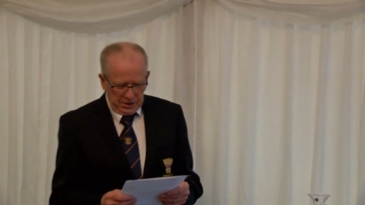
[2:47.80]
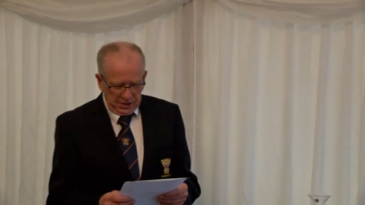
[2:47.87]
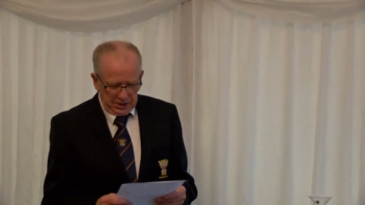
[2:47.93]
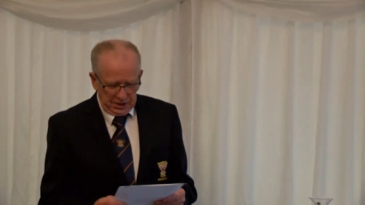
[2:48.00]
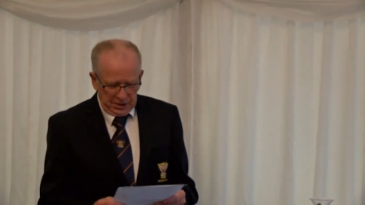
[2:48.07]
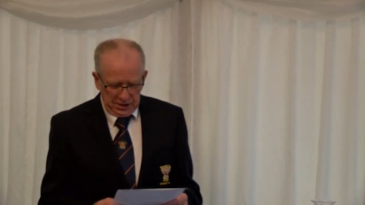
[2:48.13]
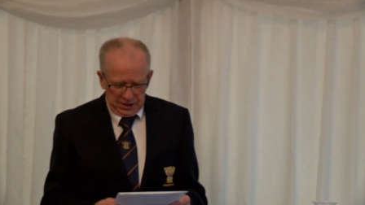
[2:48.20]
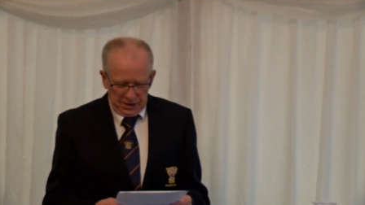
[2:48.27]

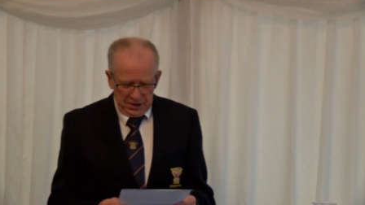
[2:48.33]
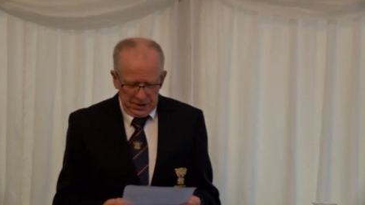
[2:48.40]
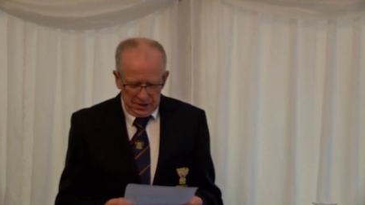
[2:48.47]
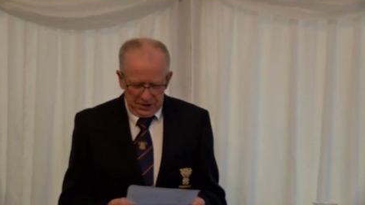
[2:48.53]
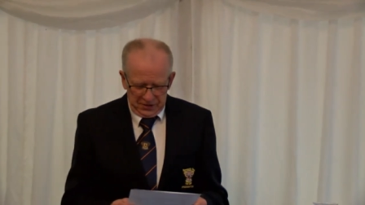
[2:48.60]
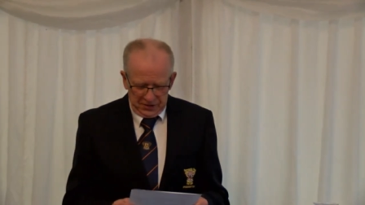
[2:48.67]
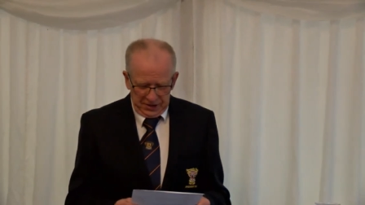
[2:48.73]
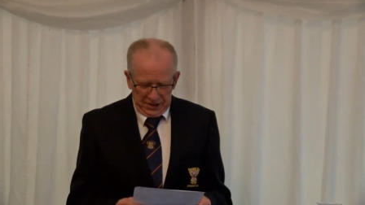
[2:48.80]
yeah.
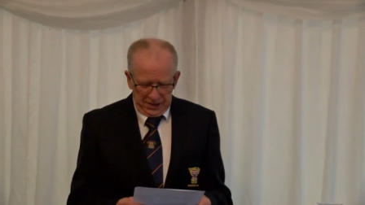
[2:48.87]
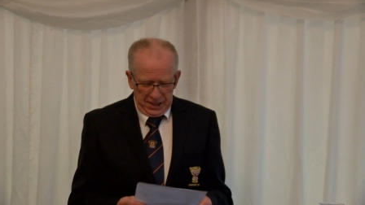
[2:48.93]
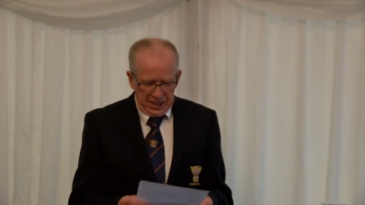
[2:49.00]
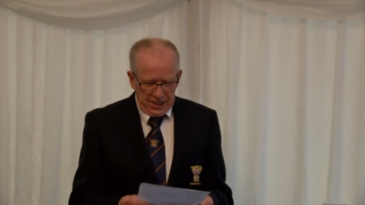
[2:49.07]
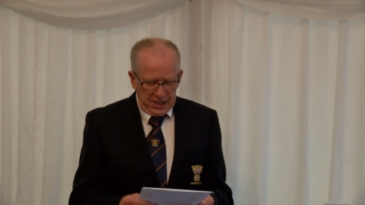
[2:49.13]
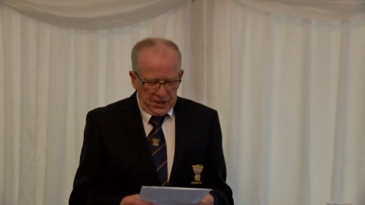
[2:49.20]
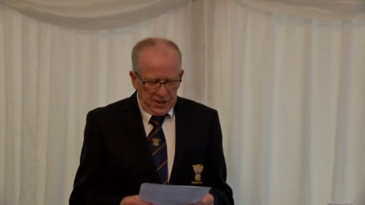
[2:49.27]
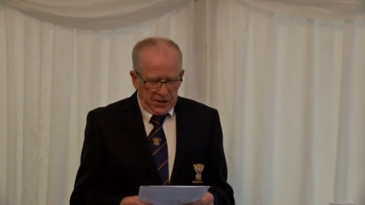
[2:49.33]
All right.
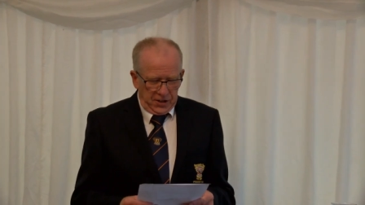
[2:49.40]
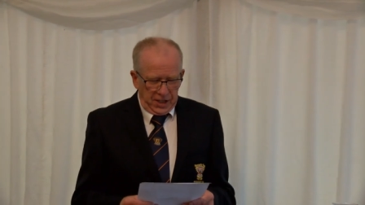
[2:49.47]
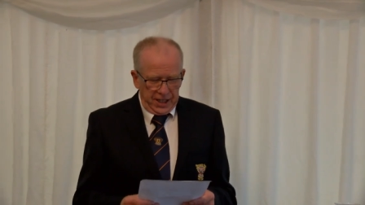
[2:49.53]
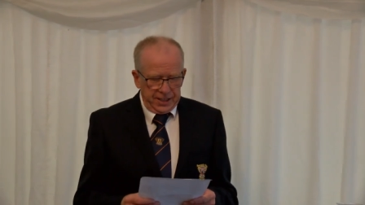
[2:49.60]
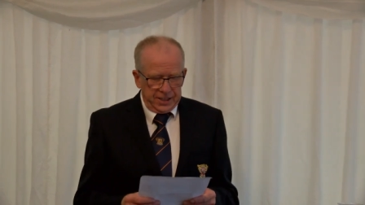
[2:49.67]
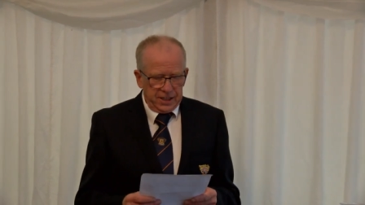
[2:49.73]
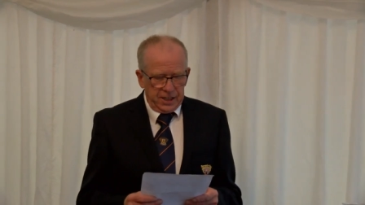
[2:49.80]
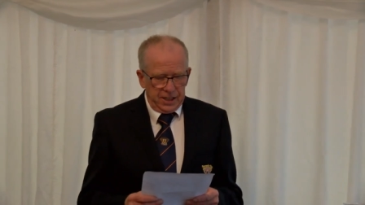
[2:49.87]

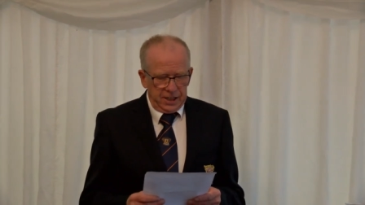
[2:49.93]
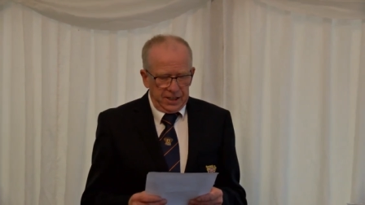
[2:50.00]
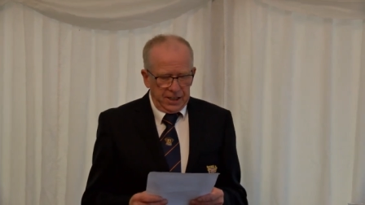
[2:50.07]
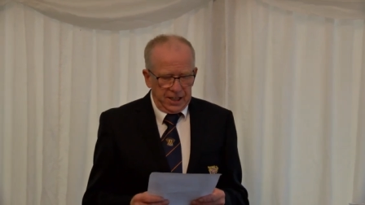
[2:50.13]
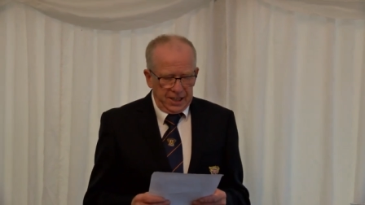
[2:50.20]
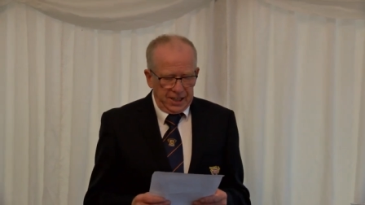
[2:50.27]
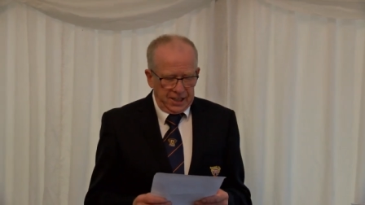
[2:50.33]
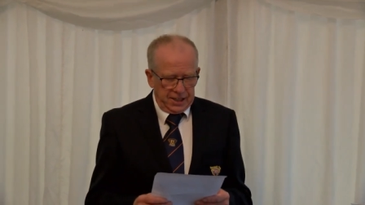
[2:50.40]
Right, in
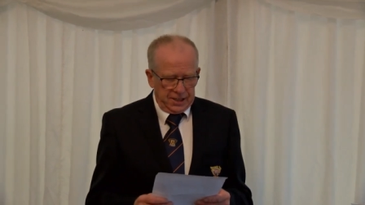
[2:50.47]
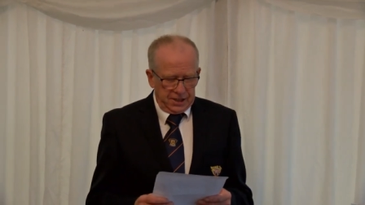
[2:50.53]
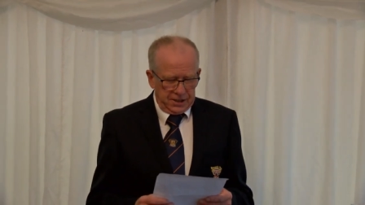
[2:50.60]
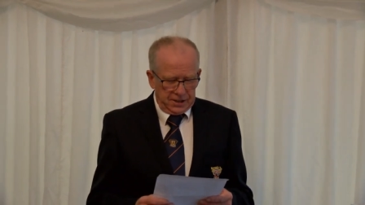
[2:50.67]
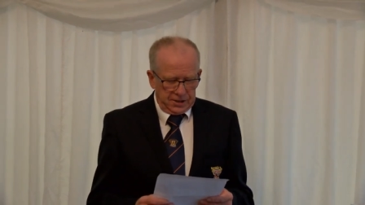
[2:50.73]
uh,